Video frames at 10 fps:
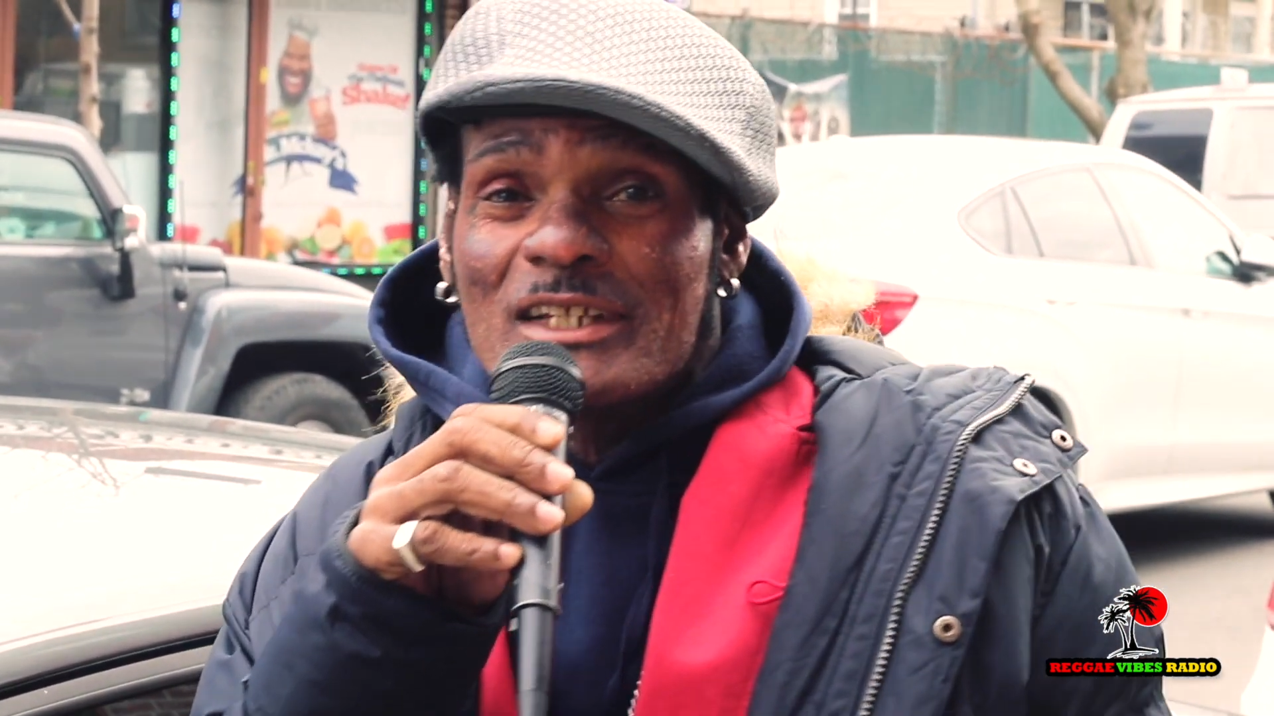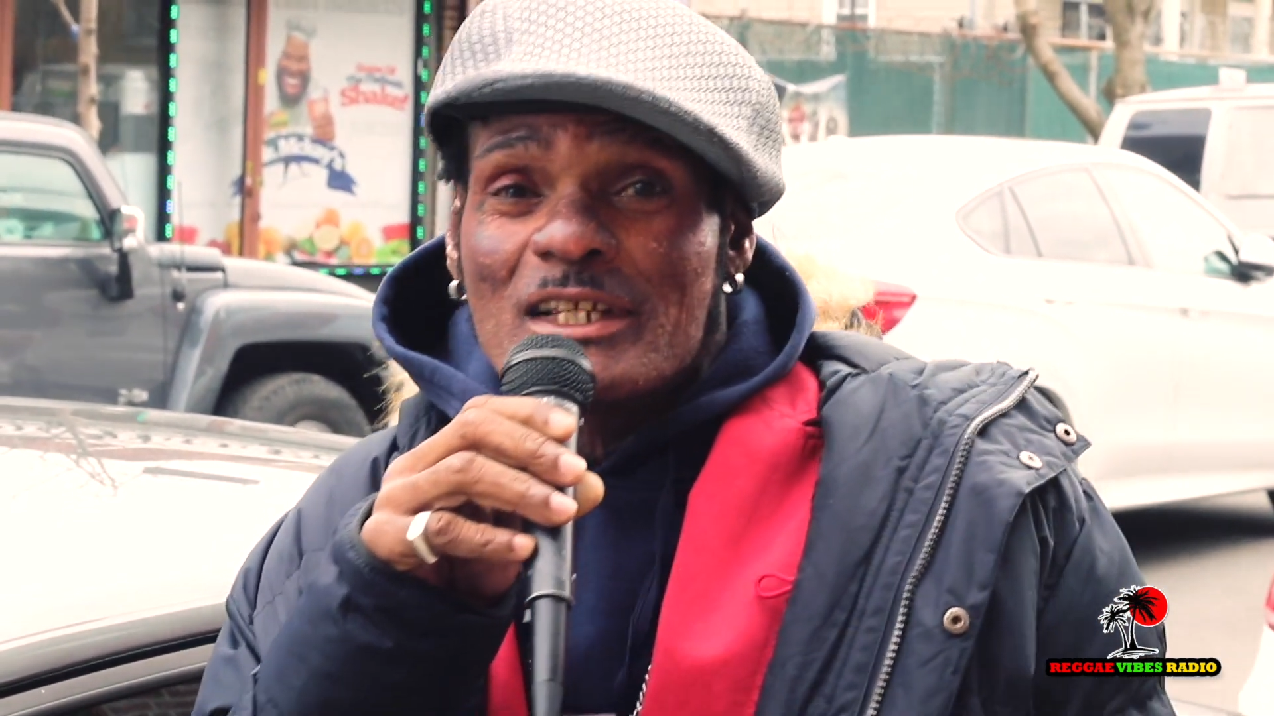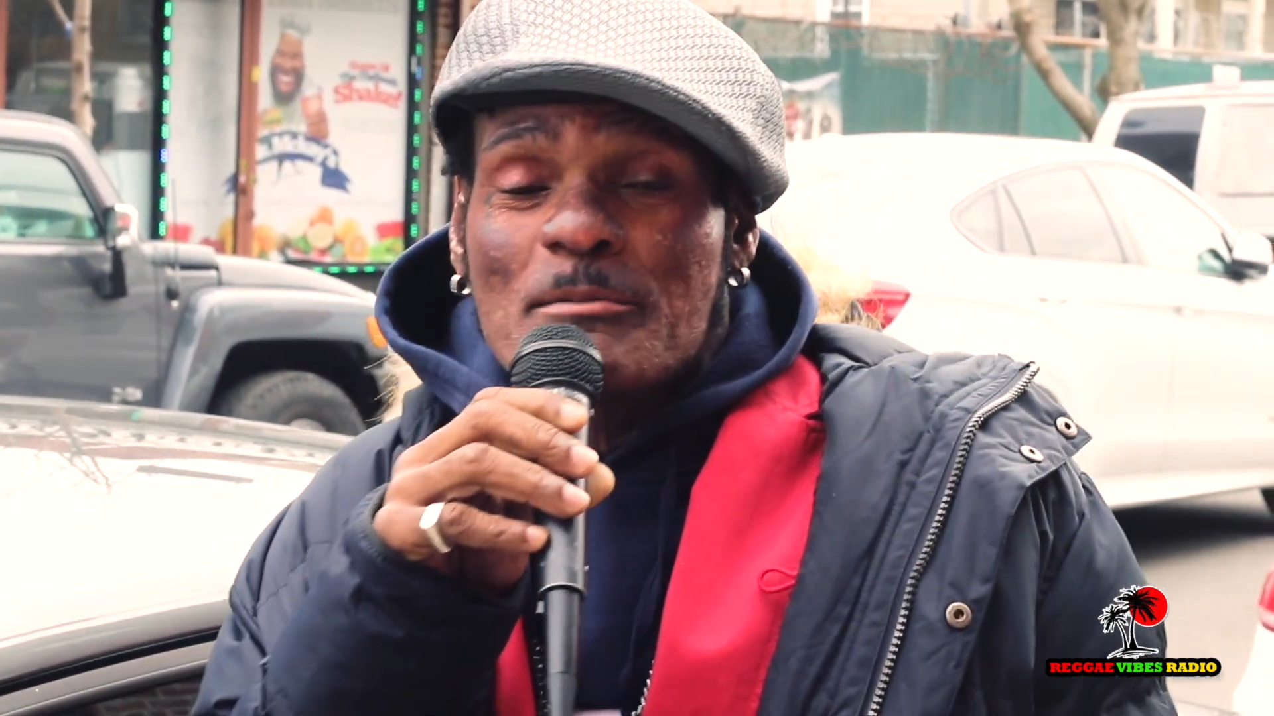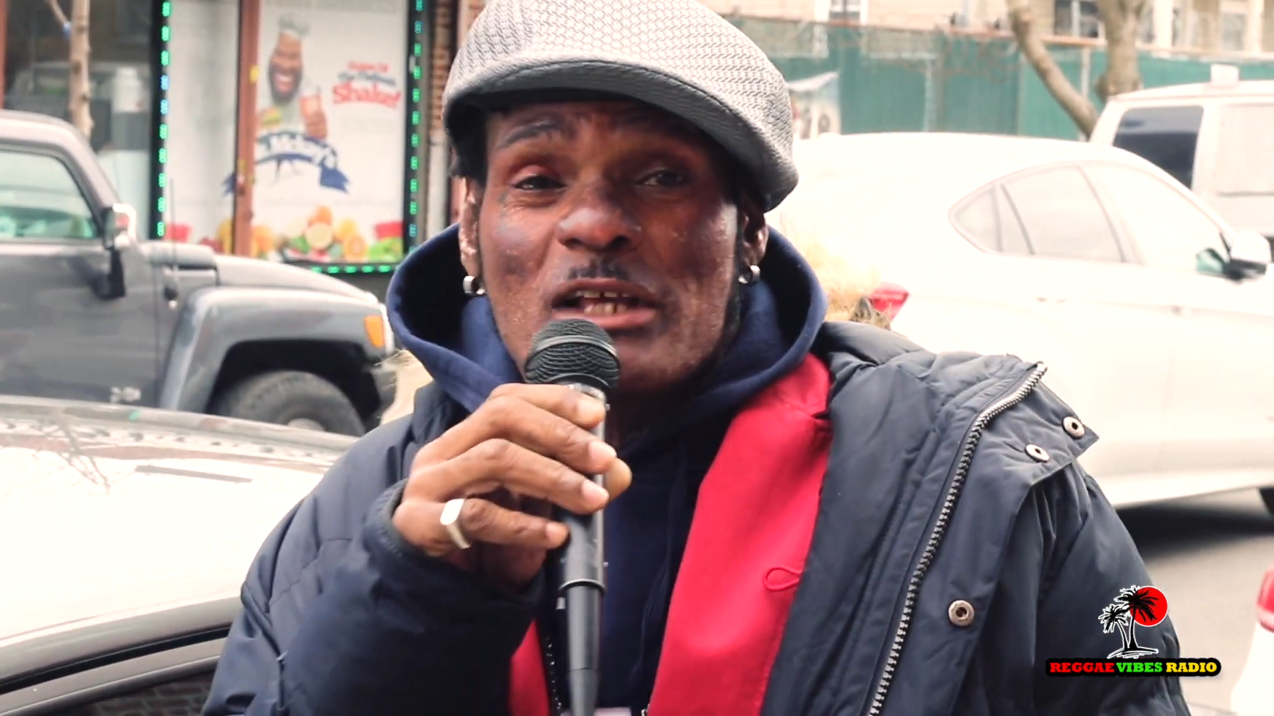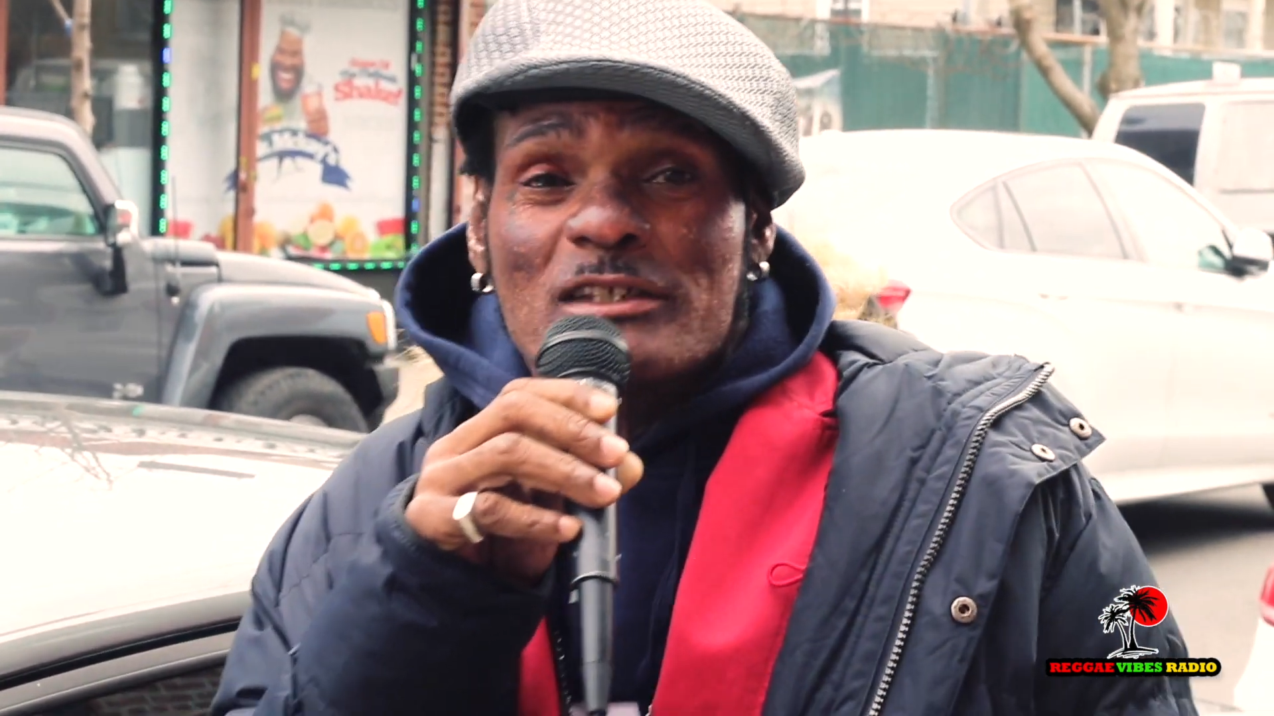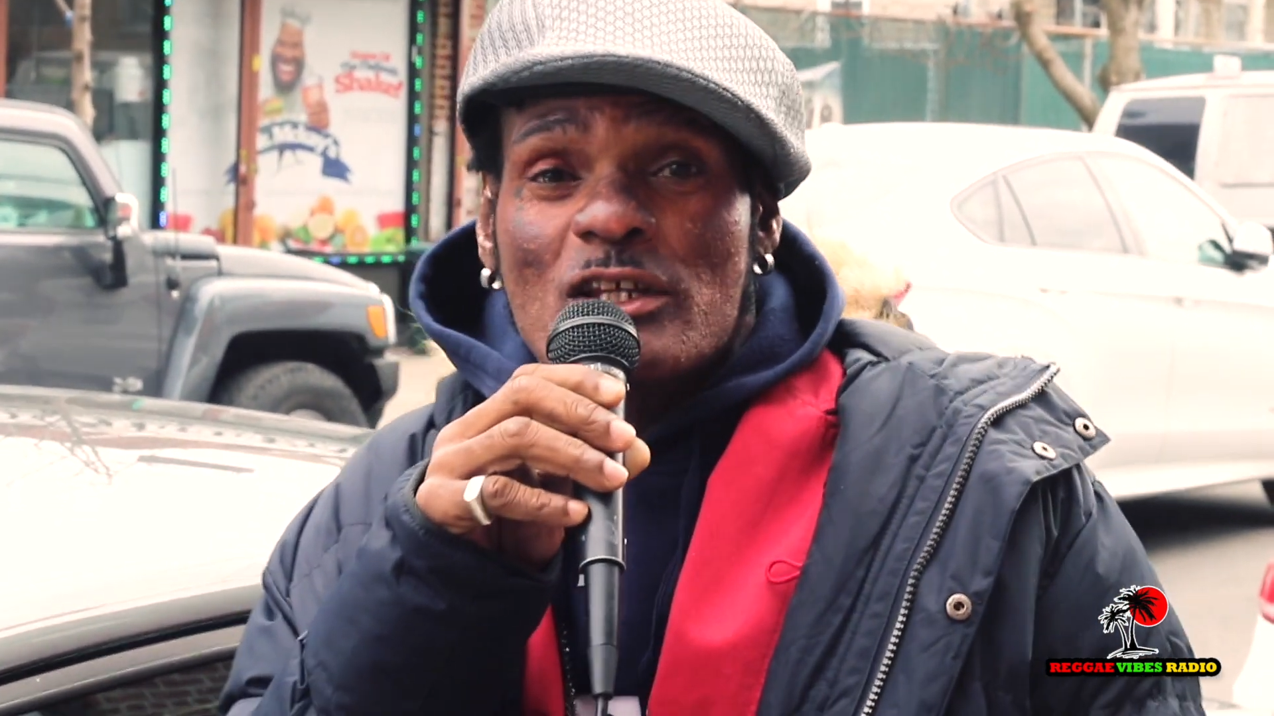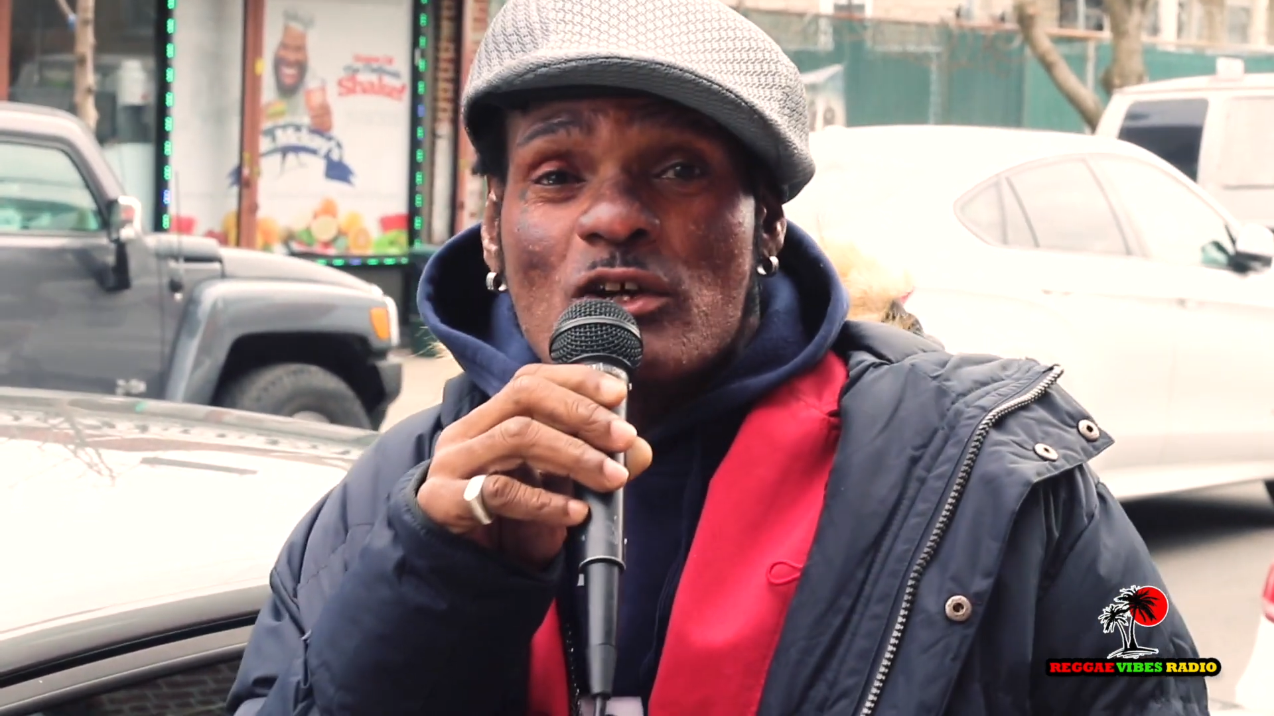it and I say,